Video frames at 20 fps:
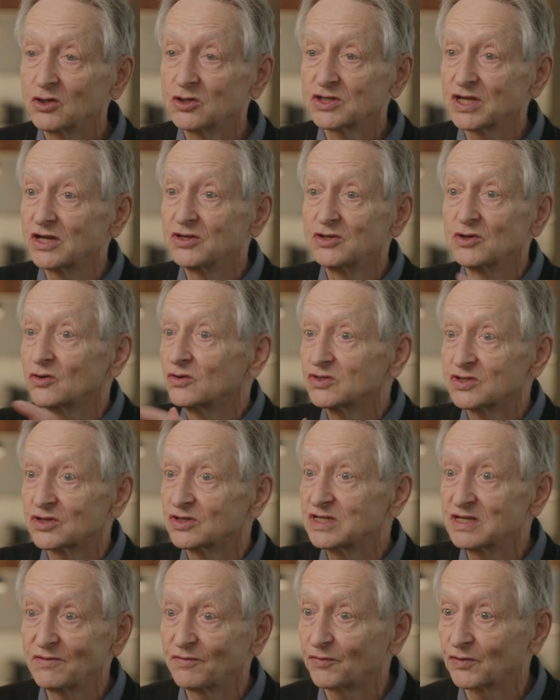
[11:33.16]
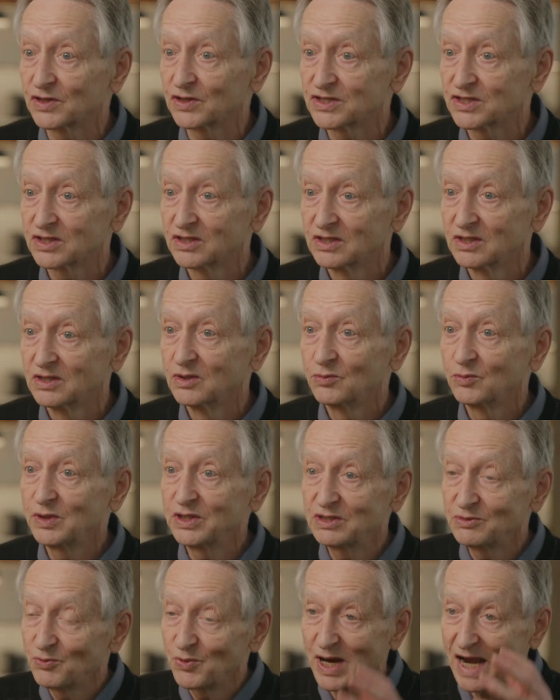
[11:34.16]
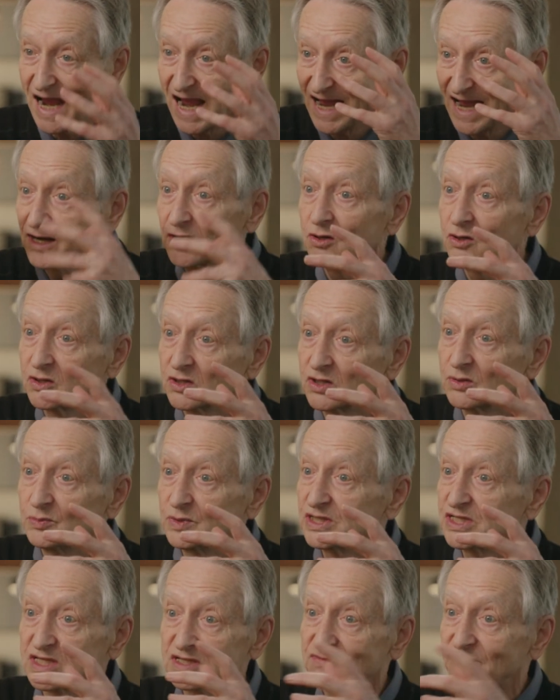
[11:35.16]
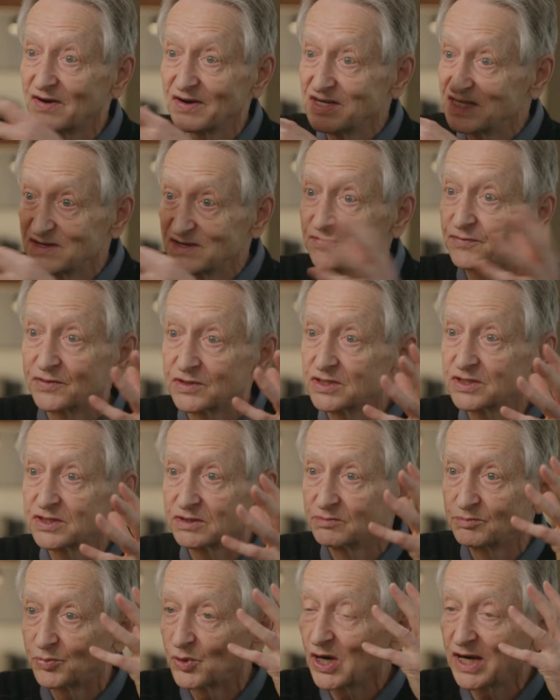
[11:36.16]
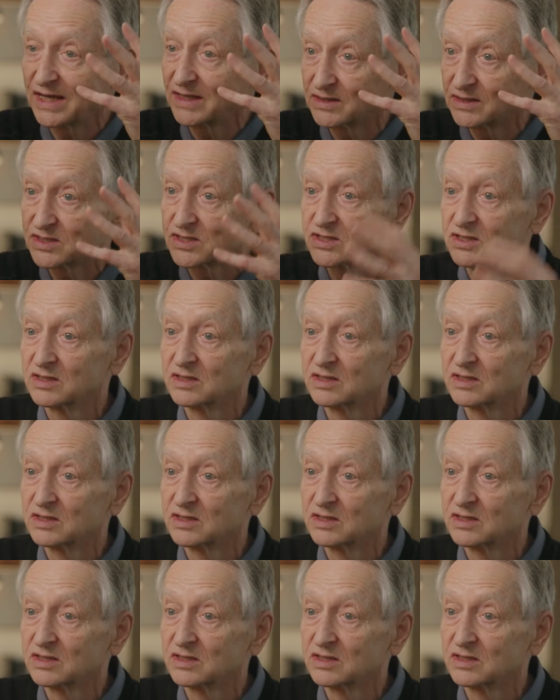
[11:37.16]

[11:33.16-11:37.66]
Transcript: because our neurons are different. We're analog and we're just very different brains.